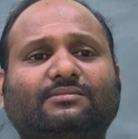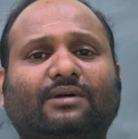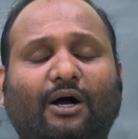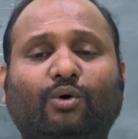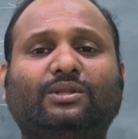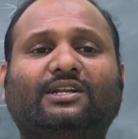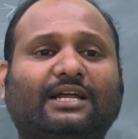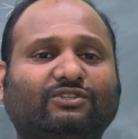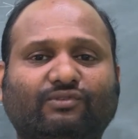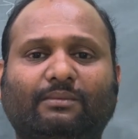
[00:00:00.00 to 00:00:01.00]
How the
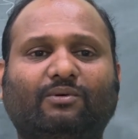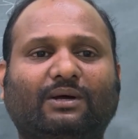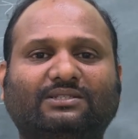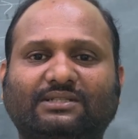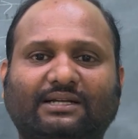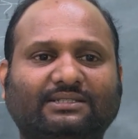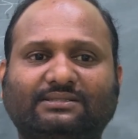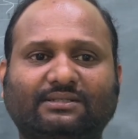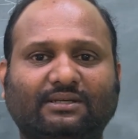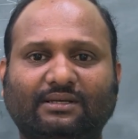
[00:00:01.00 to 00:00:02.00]
transformer works, that is
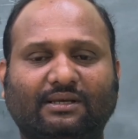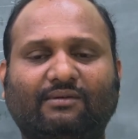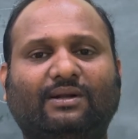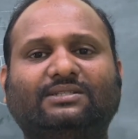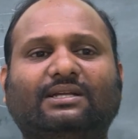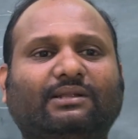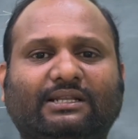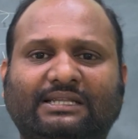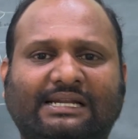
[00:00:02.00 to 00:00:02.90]
what is that?